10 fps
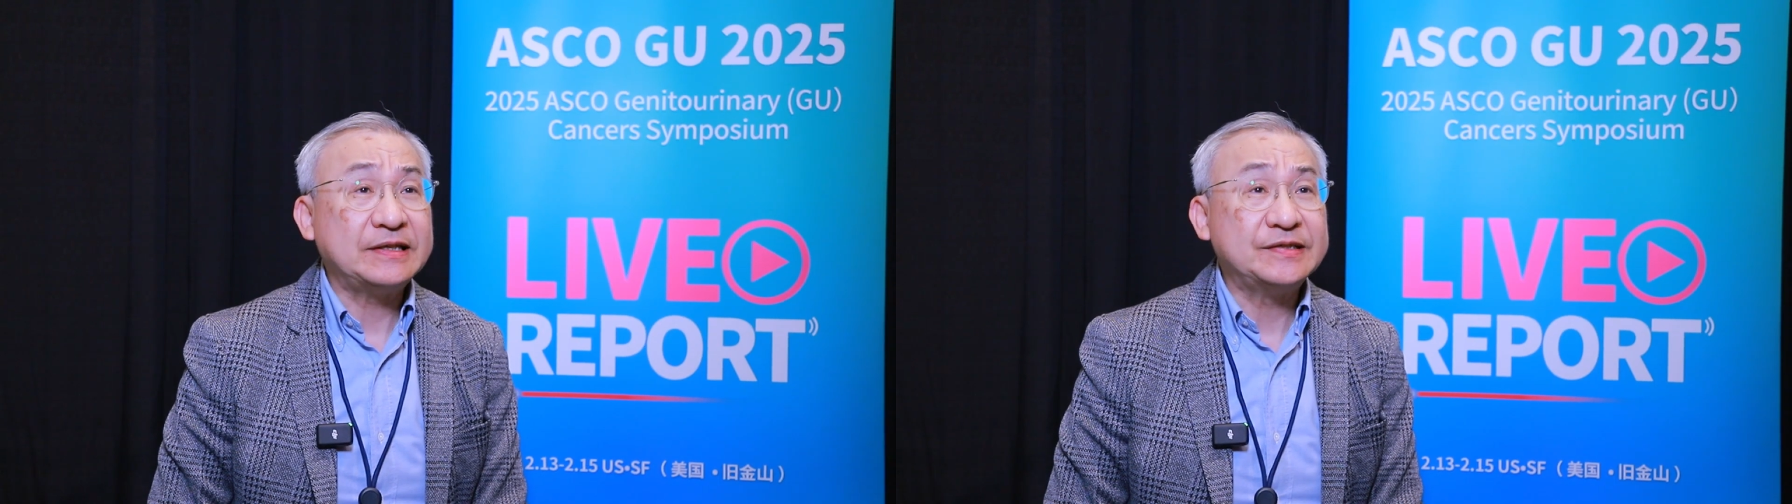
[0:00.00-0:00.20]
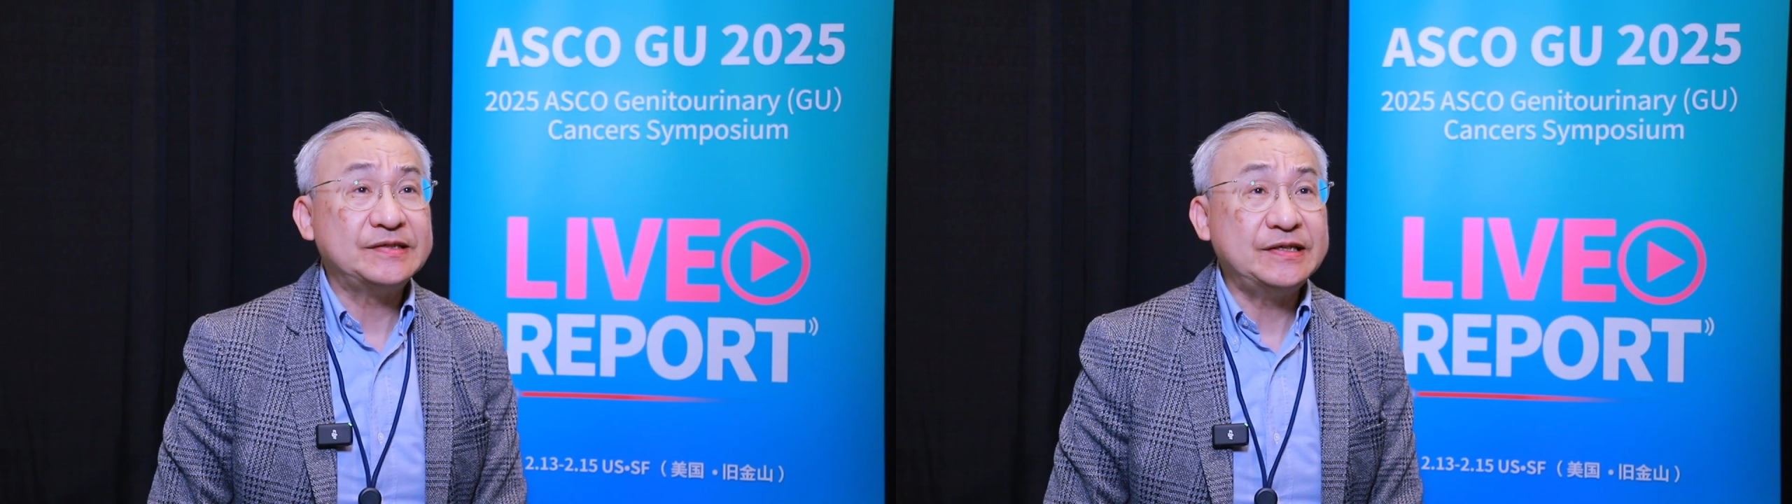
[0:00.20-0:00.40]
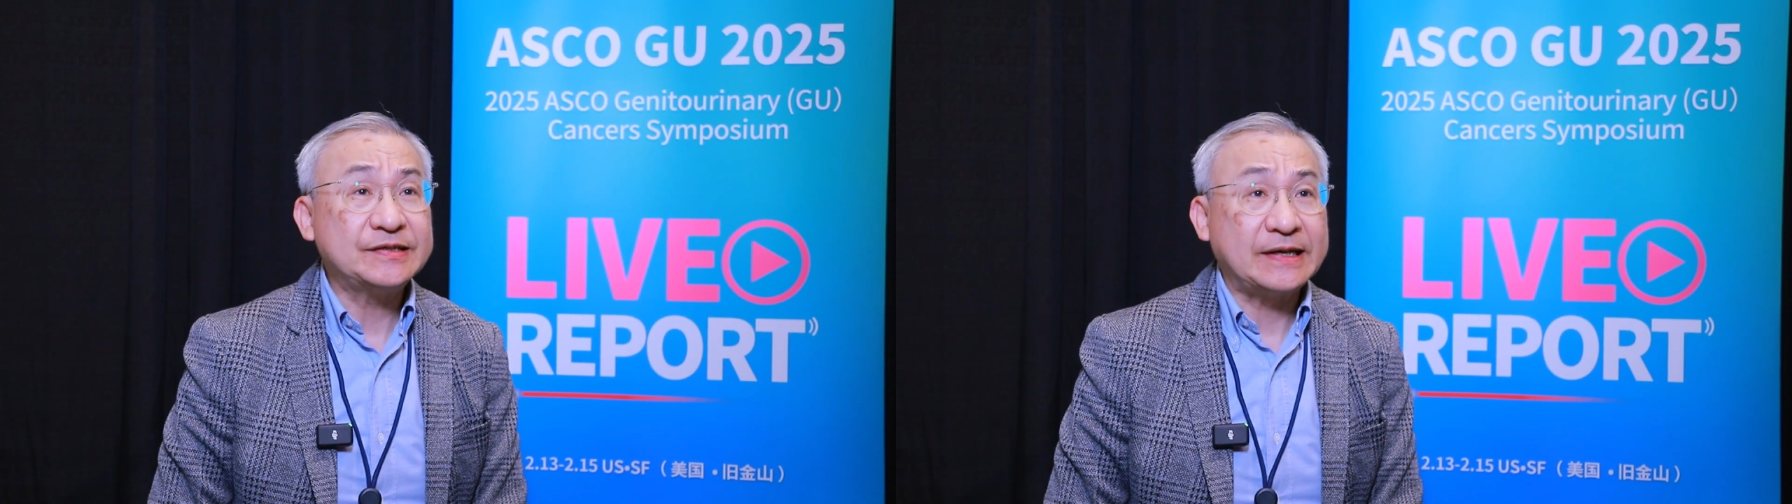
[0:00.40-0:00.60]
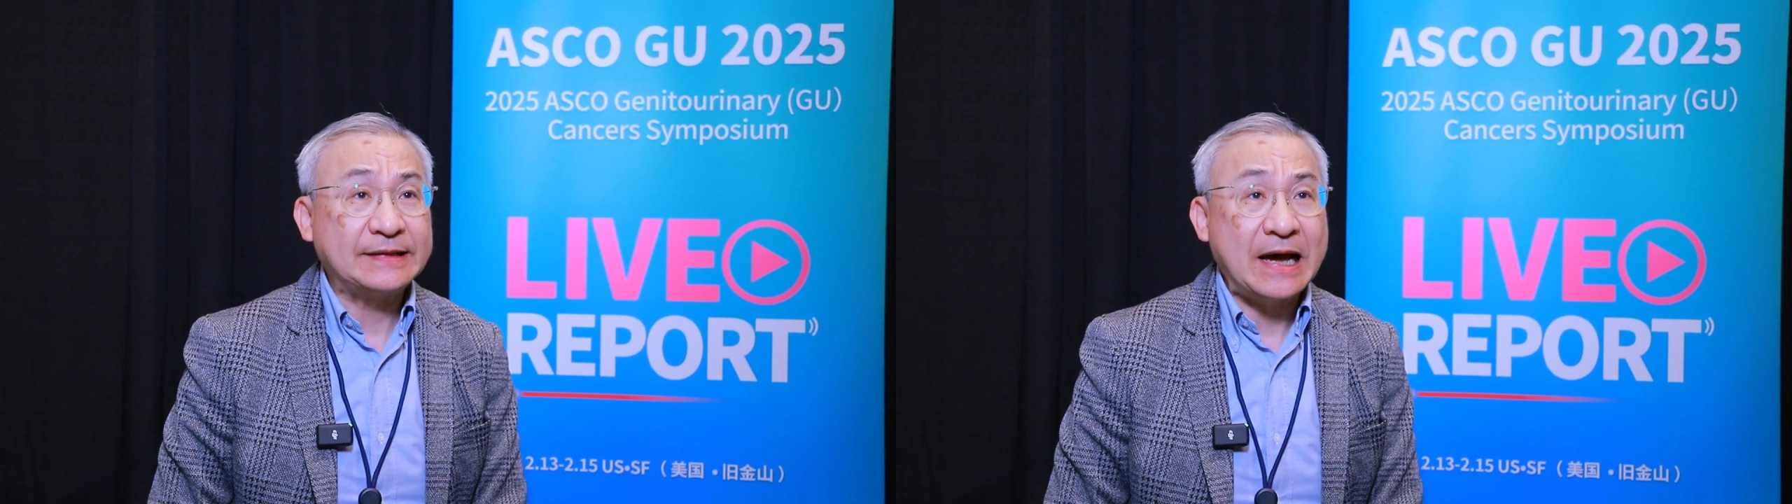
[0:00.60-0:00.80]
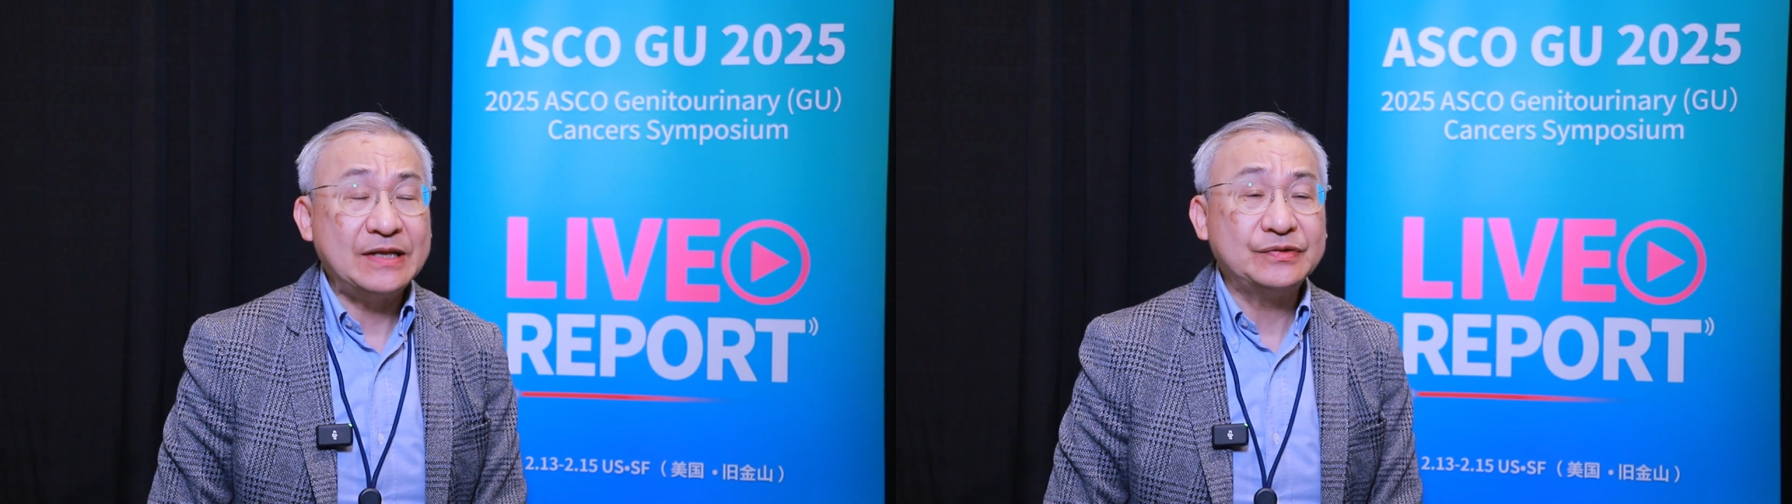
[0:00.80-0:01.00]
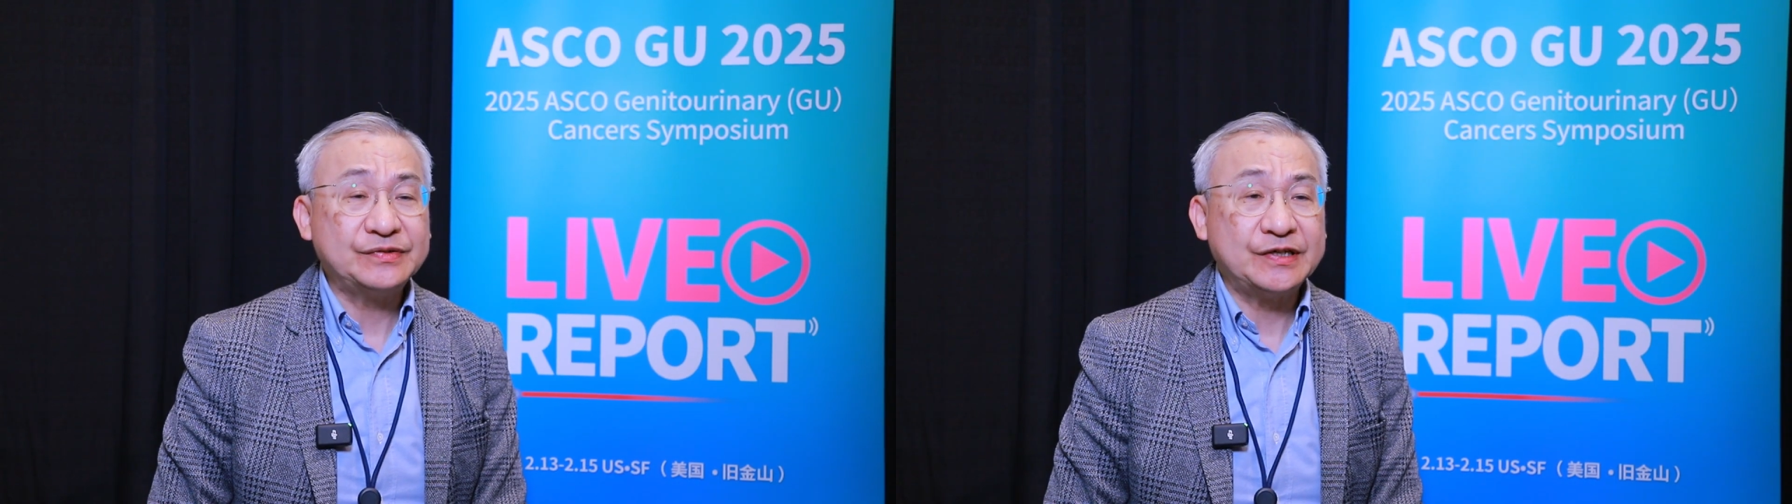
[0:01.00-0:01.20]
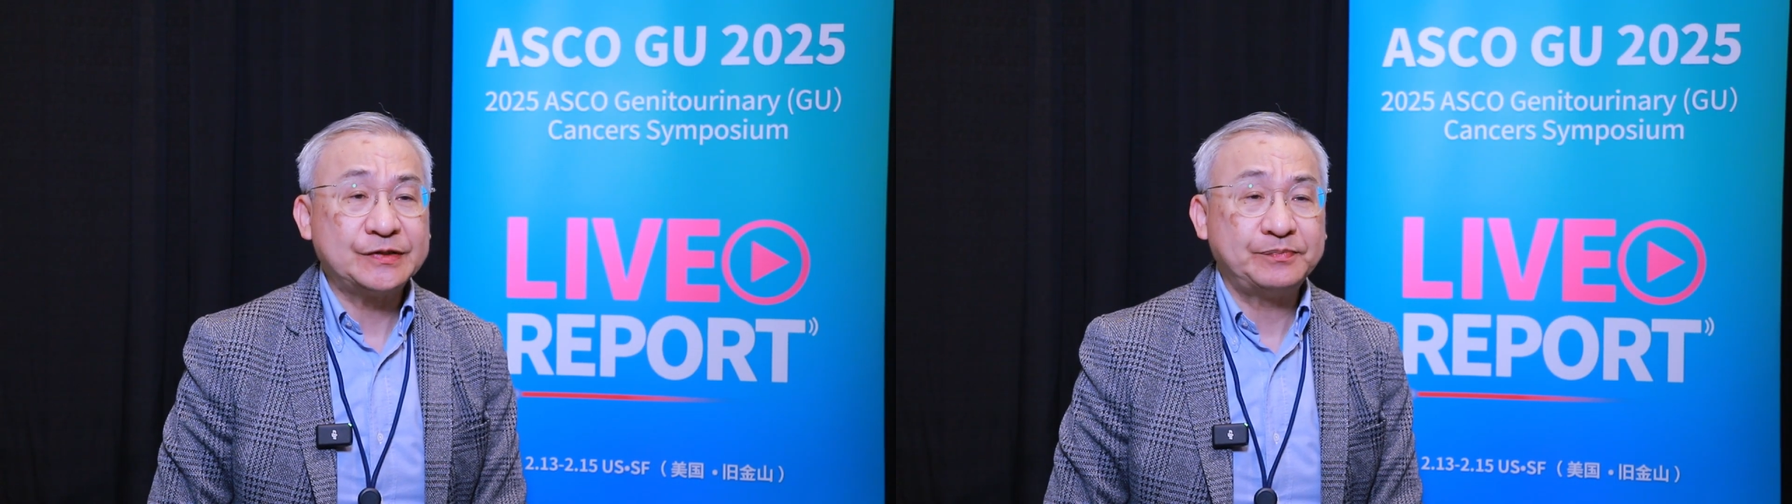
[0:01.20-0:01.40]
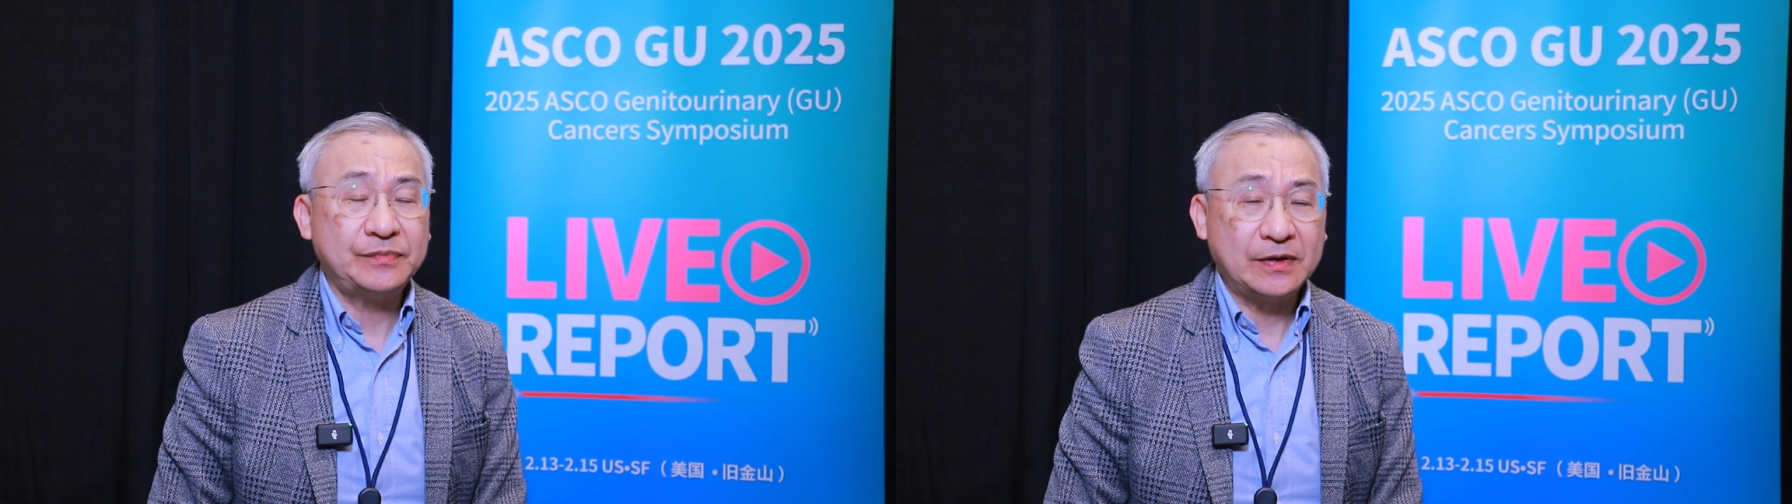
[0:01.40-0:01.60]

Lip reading: disease at diagnosis,